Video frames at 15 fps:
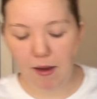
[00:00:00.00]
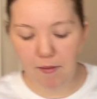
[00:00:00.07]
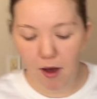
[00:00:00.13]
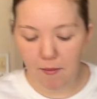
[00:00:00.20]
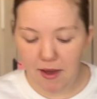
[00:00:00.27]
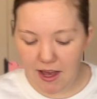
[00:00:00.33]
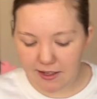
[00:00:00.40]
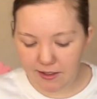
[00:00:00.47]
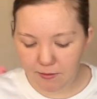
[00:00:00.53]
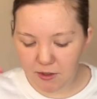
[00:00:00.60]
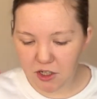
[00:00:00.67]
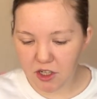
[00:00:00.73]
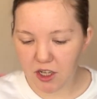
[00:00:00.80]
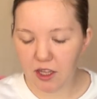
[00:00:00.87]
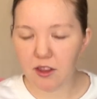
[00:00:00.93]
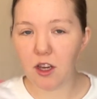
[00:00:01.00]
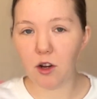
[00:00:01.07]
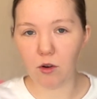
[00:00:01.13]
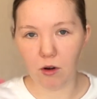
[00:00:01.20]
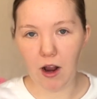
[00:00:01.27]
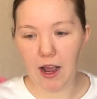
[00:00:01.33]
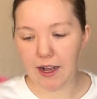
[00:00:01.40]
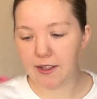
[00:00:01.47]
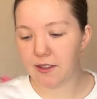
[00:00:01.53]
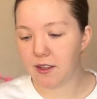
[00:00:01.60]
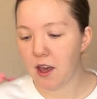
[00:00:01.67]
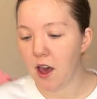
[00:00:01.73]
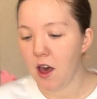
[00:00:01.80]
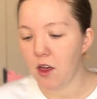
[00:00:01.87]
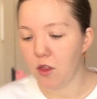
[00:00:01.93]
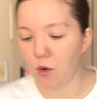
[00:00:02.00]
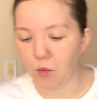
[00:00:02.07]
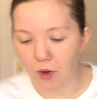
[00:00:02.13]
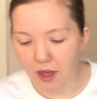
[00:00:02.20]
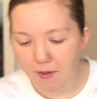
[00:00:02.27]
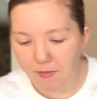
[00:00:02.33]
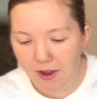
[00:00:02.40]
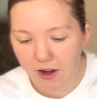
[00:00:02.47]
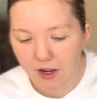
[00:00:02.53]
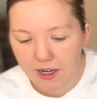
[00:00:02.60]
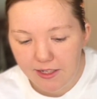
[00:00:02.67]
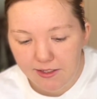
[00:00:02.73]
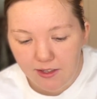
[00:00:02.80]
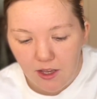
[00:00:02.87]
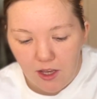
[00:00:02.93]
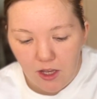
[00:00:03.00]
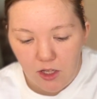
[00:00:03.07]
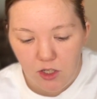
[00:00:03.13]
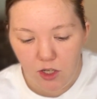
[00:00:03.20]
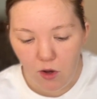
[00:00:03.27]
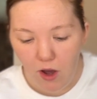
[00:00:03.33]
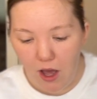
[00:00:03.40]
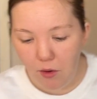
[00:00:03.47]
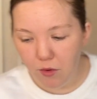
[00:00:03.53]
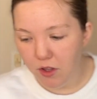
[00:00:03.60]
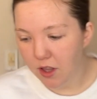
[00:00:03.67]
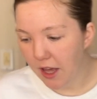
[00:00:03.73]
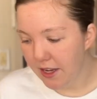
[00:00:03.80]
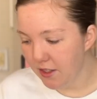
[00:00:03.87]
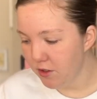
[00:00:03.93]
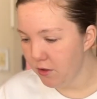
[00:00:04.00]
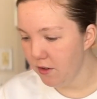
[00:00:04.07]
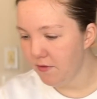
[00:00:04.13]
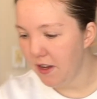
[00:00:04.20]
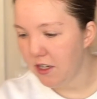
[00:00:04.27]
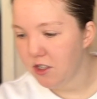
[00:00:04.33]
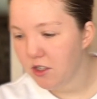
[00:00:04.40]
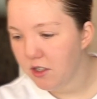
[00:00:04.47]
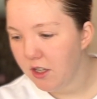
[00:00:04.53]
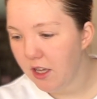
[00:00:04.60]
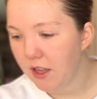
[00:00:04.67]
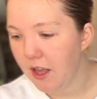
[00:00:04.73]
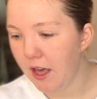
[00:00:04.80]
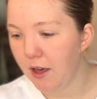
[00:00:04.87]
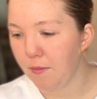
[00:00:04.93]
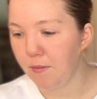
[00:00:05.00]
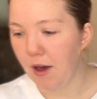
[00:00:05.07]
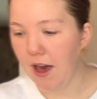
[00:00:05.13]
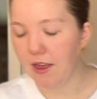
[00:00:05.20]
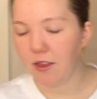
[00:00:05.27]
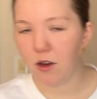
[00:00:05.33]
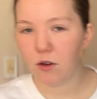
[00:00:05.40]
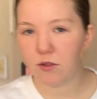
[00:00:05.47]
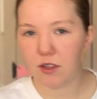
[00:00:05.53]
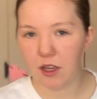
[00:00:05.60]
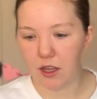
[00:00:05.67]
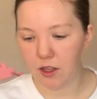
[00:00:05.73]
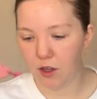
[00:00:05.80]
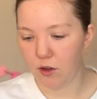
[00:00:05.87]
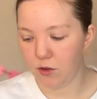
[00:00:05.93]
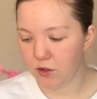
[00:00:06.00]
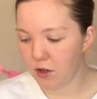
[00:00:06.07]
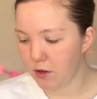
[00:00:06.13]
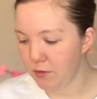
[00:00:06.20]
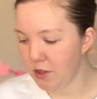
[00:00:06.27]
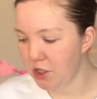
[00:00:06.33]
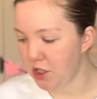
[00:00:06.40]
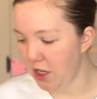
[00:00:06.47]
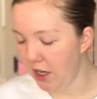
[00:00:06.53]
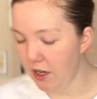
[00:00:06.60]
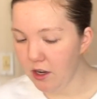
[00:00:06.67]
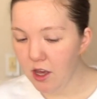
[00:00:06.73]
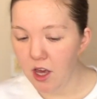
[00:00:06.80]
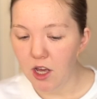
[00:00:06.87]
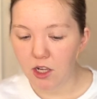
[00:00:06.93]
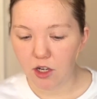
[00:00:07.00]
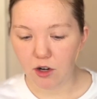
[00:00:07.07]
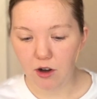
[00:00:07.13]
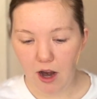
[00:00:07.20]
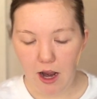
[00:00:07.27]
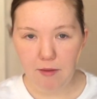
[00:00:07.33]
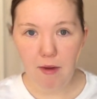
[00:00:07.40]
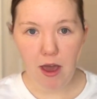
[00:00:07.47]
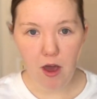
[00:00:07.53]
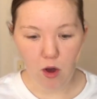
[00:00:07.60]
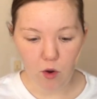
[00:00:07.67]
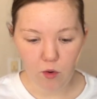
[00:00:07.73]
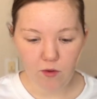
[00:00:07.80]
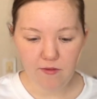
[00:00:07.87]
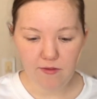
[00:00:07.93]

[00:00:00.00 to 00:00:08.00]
mom has a machine that grinds the wheat berries, so I would like to eventually buy those and use her machine to grind my own